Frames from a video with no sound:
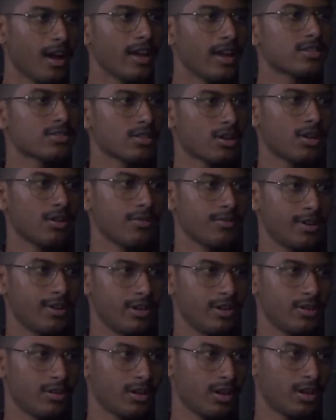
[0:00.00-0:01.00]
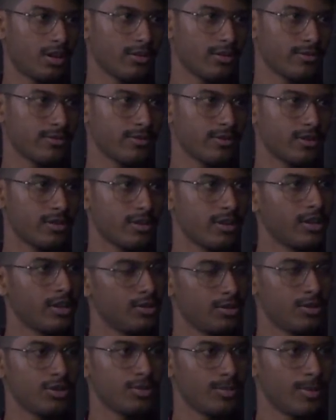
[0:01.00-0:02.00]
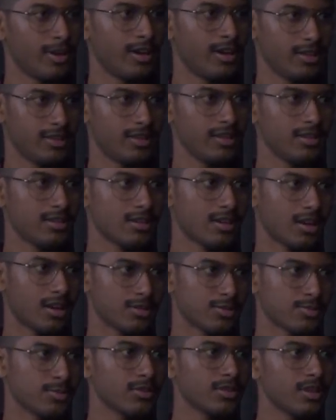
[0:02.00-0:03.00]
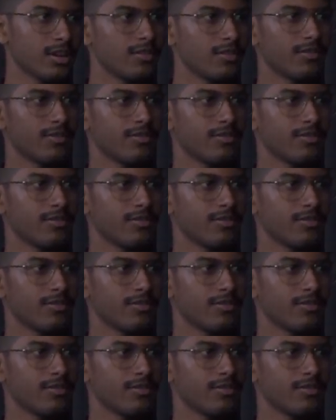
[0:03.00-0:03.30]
I saw a video of YouTuber Nitish Rajput